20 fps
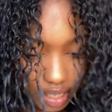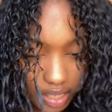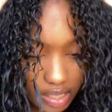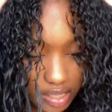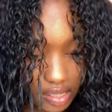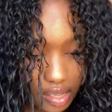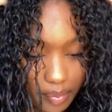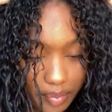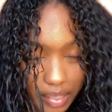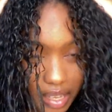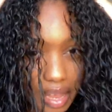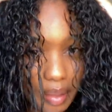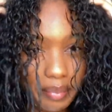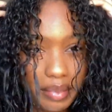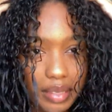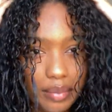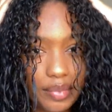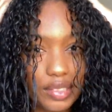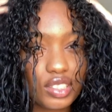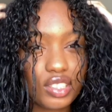
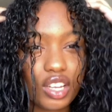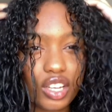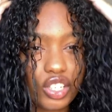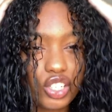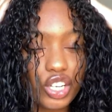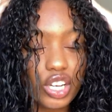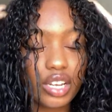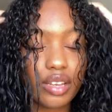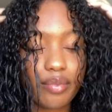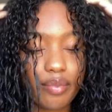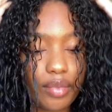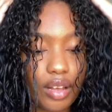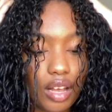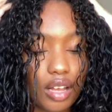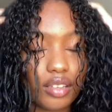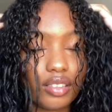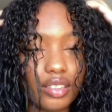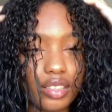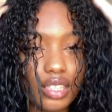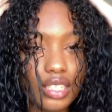Sometimes I massage it in, but
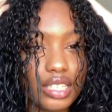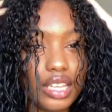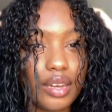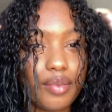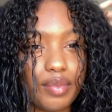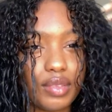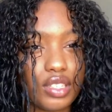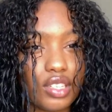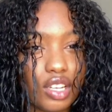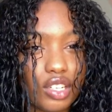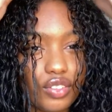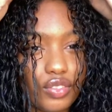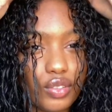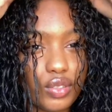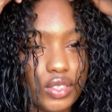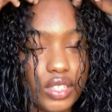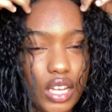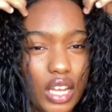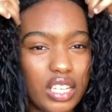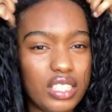this head massage
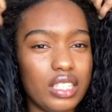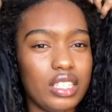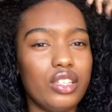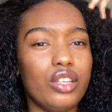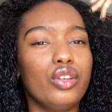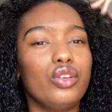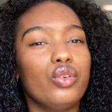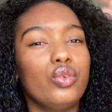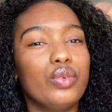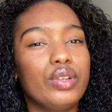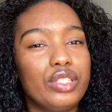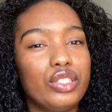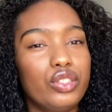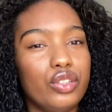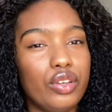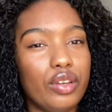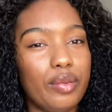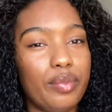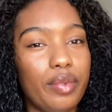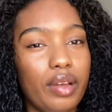was nice. I don't always do
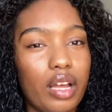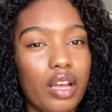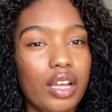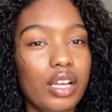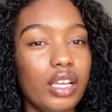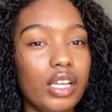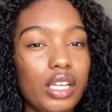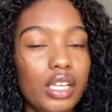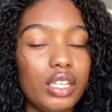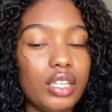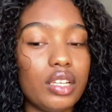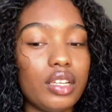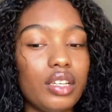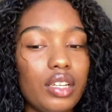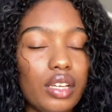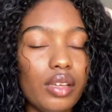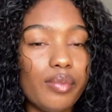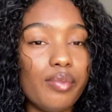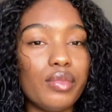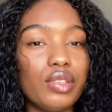it, but
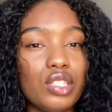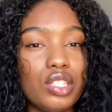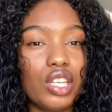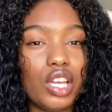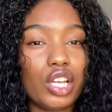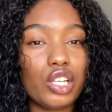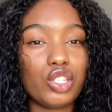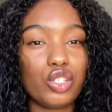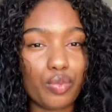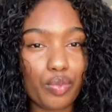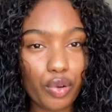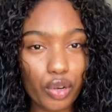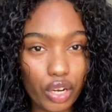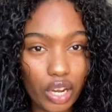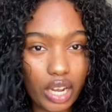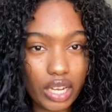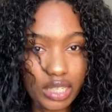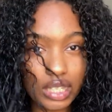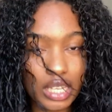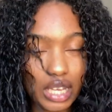massage the
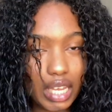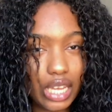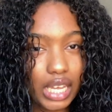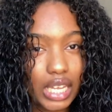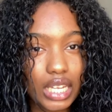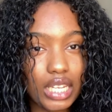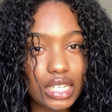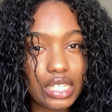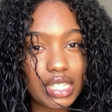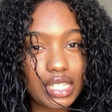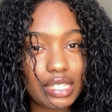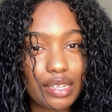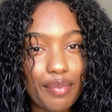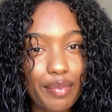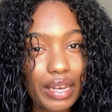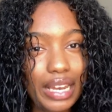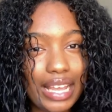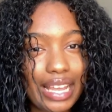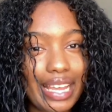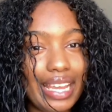products in,
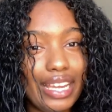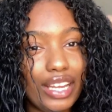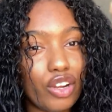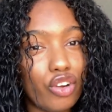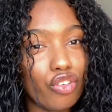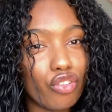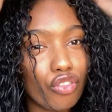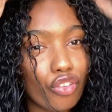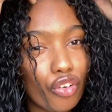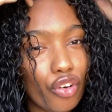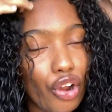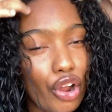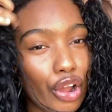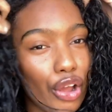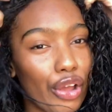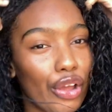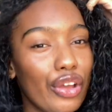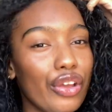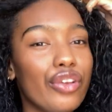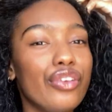stimulating
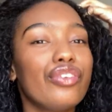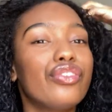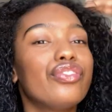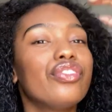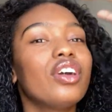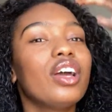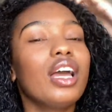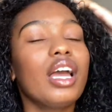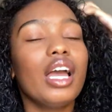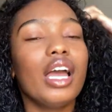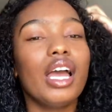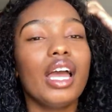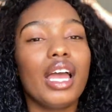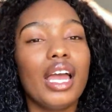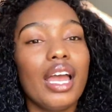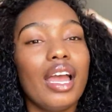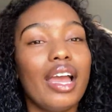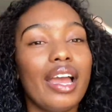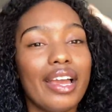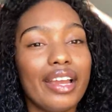growth,
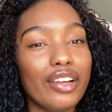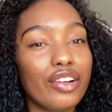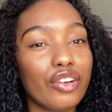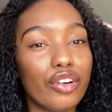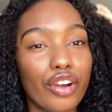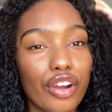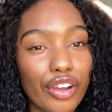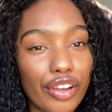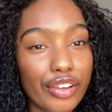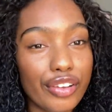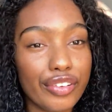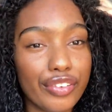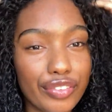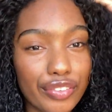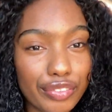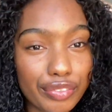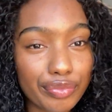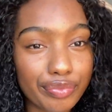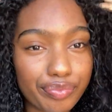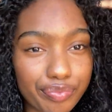hair
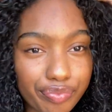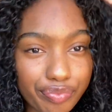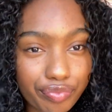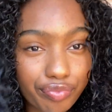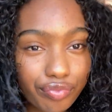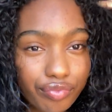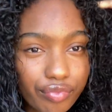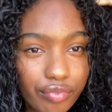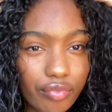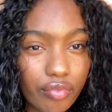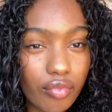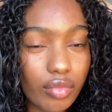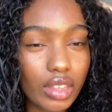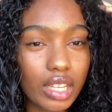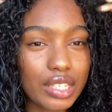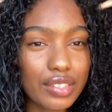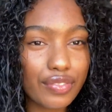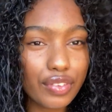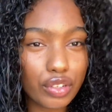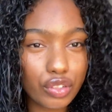growth.
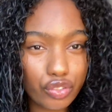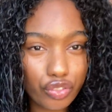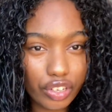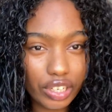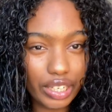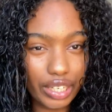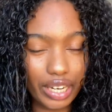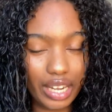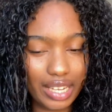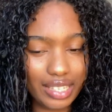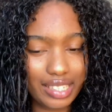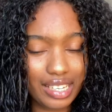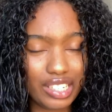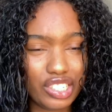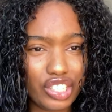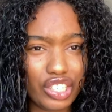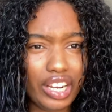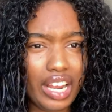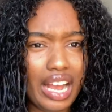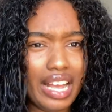This feels really nice
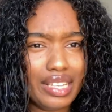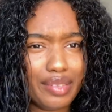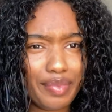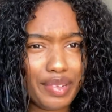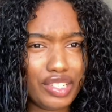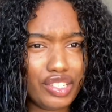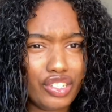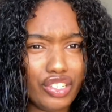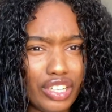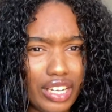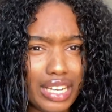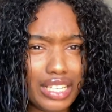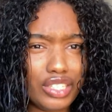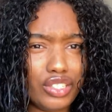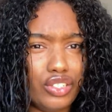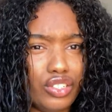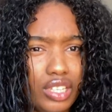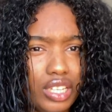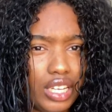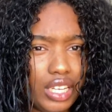actually guys, make sure you guys
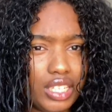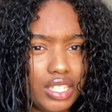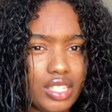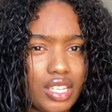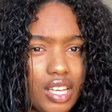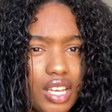do this.